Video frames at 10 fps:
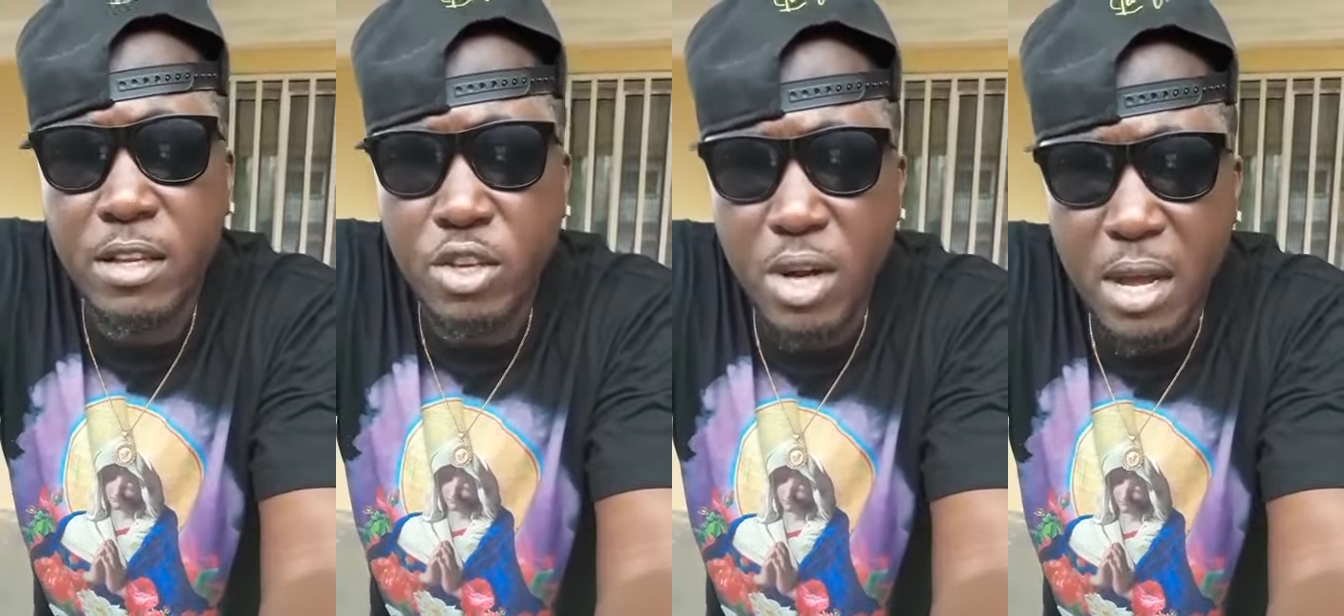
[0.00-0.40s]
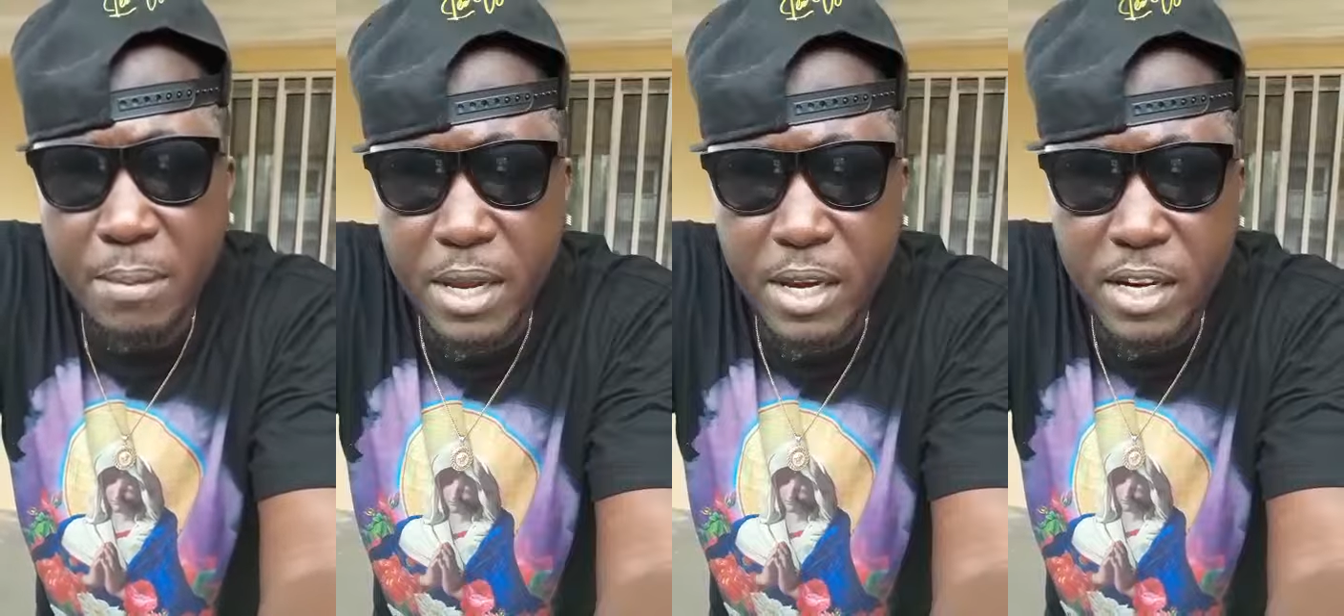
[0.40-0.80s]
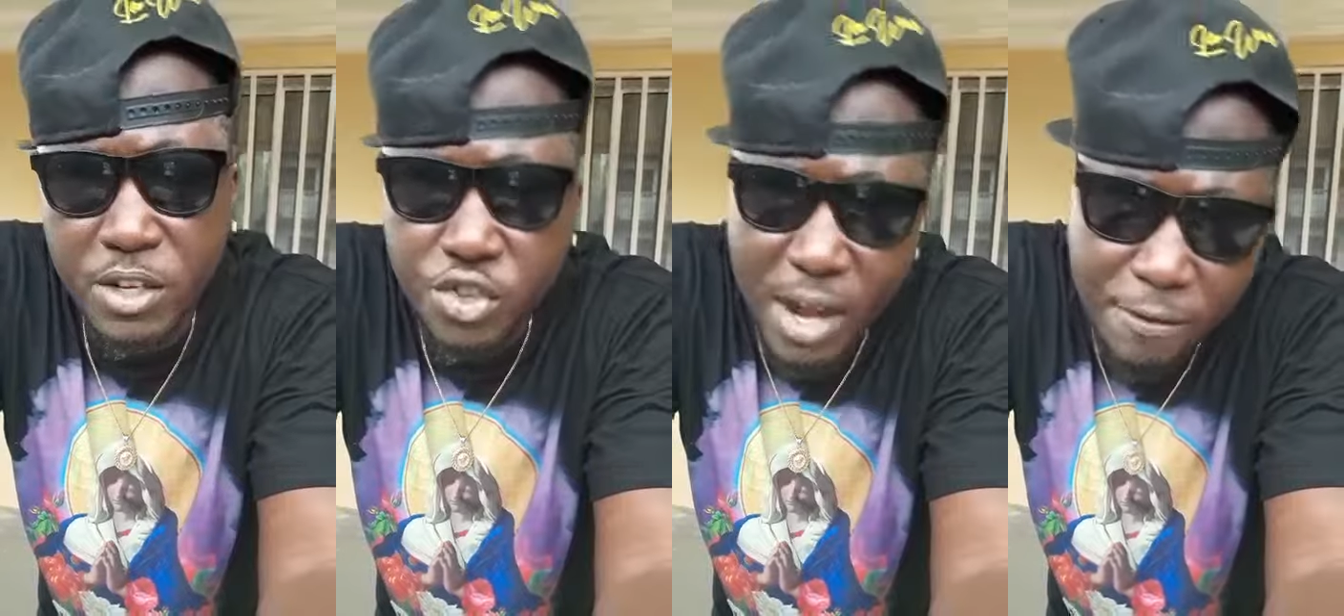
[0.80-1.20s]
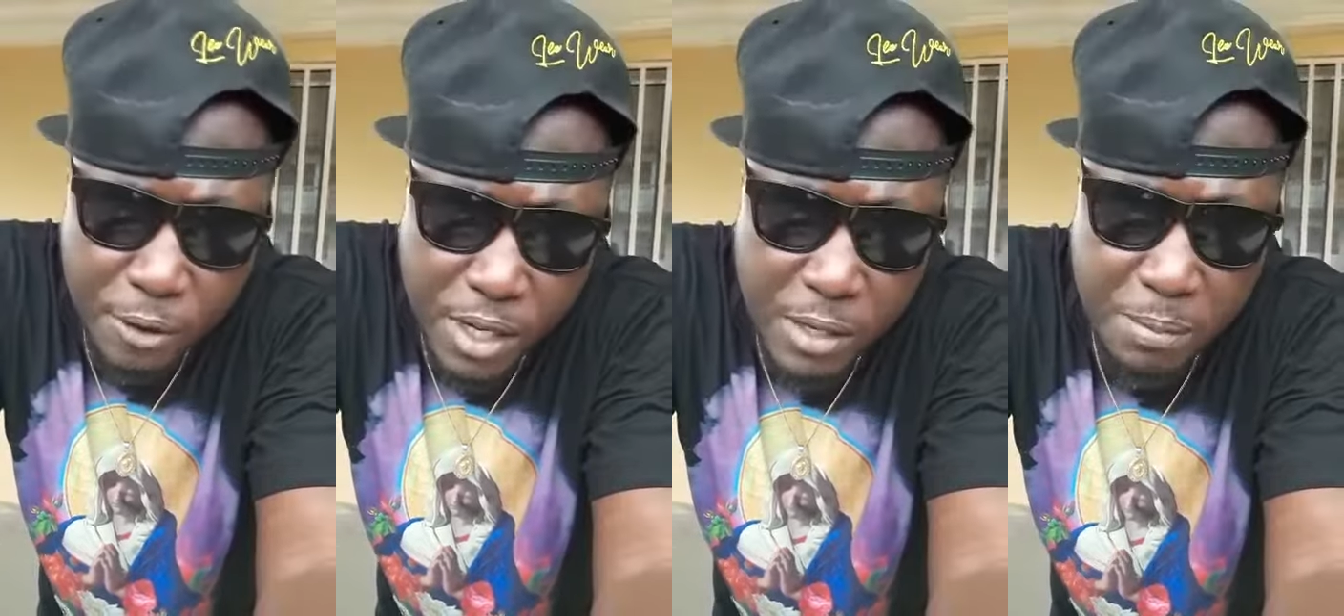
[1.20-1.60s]
you know what I mean? He try to
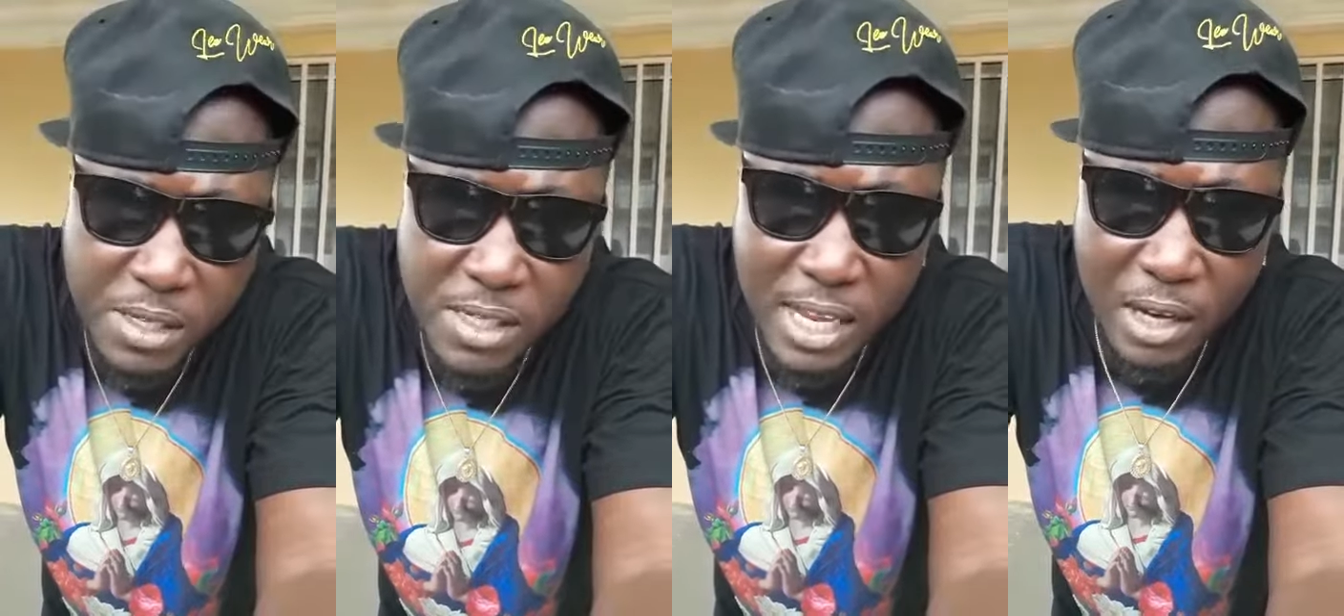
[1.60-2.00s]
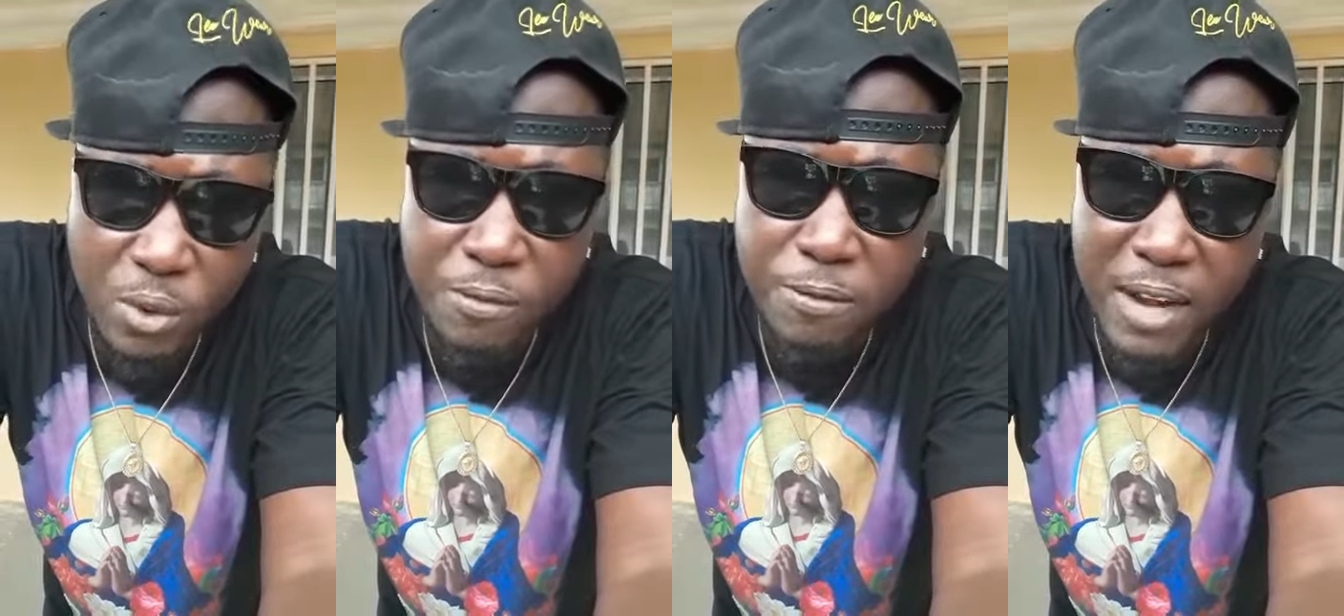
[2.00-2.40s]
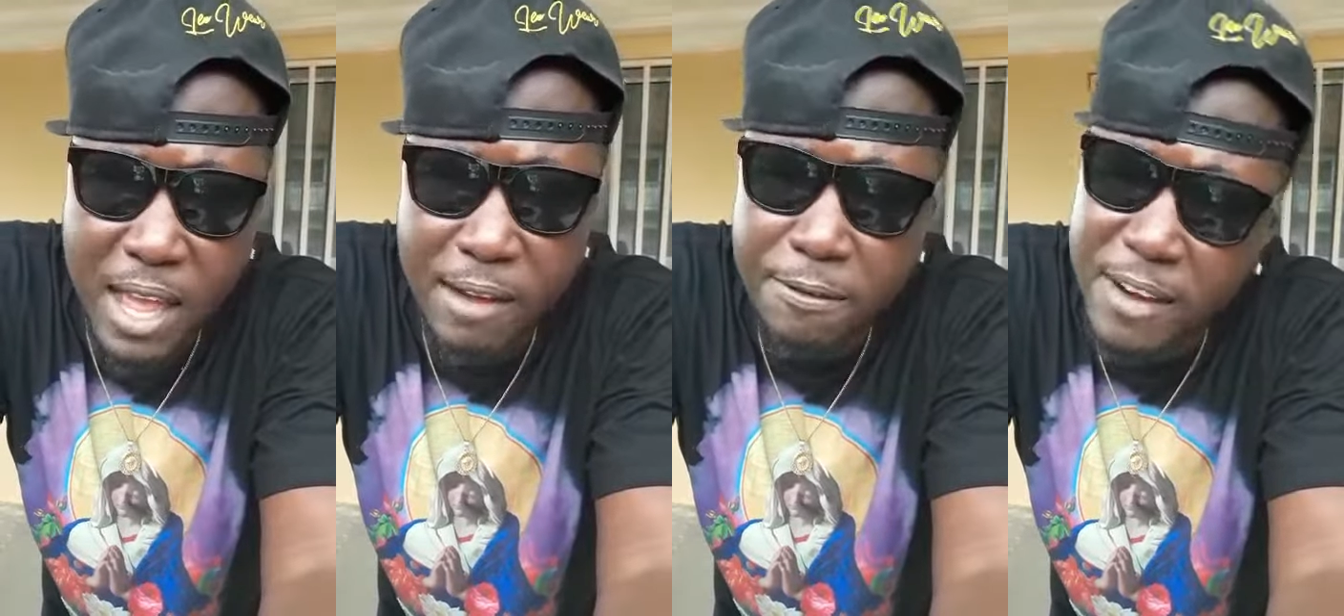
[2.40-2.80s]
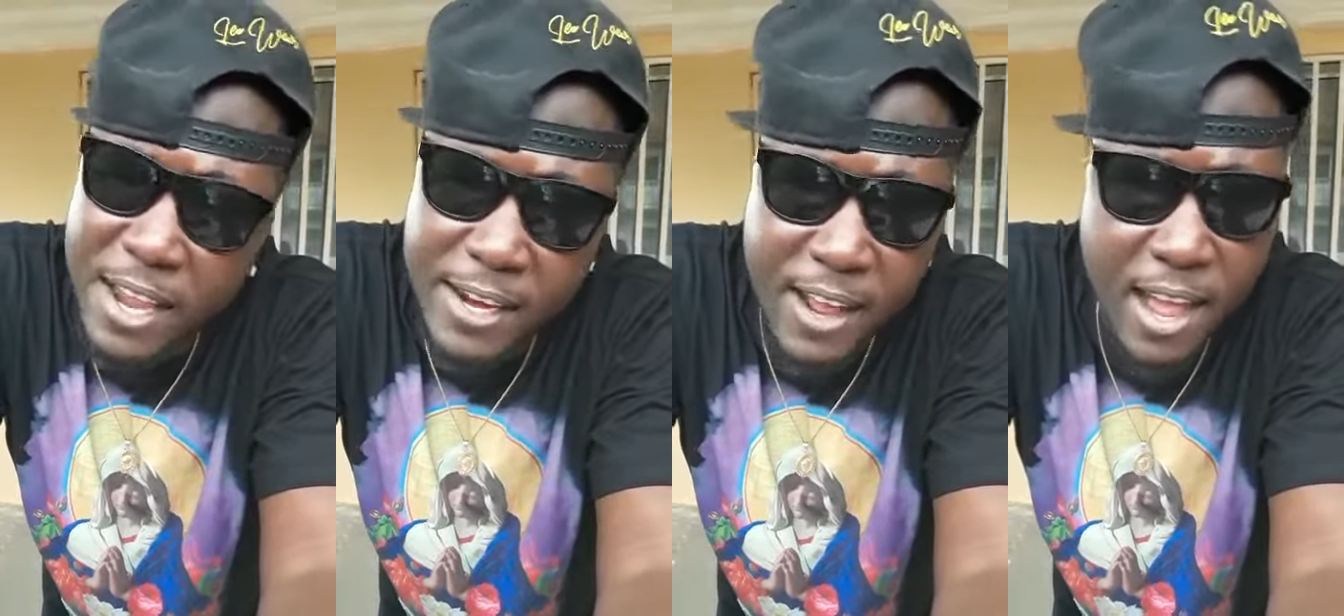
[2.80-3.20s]
keep the salon flag
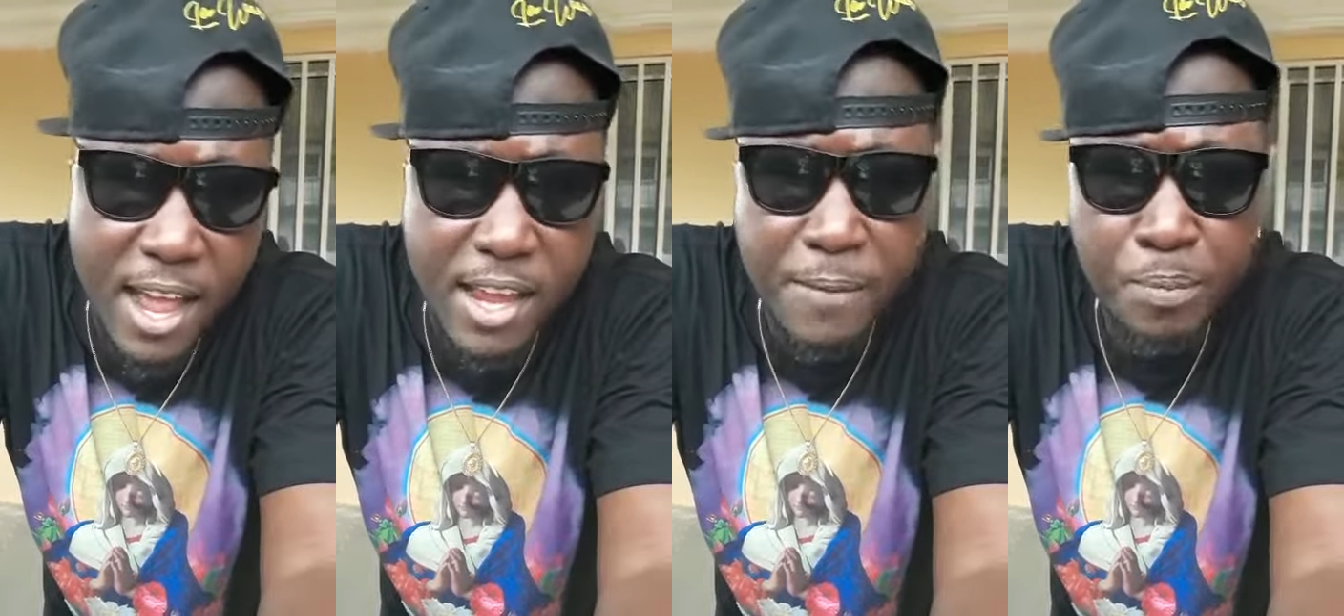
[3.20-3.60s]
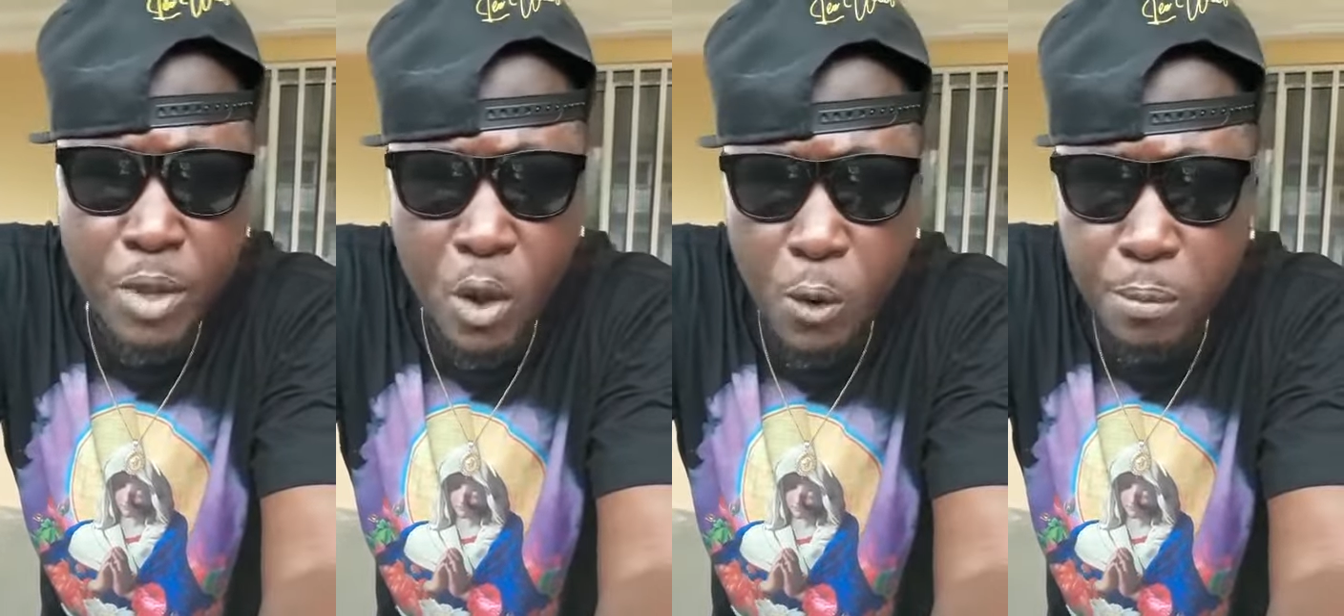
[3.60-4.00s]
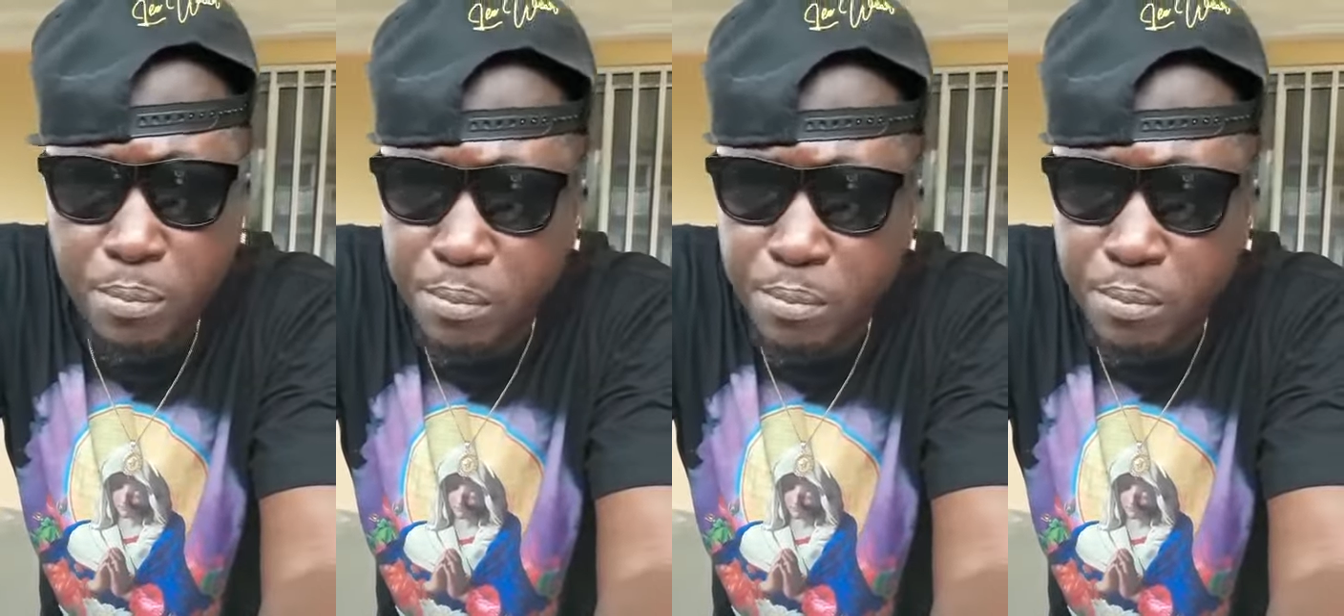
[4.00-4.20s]
flying high on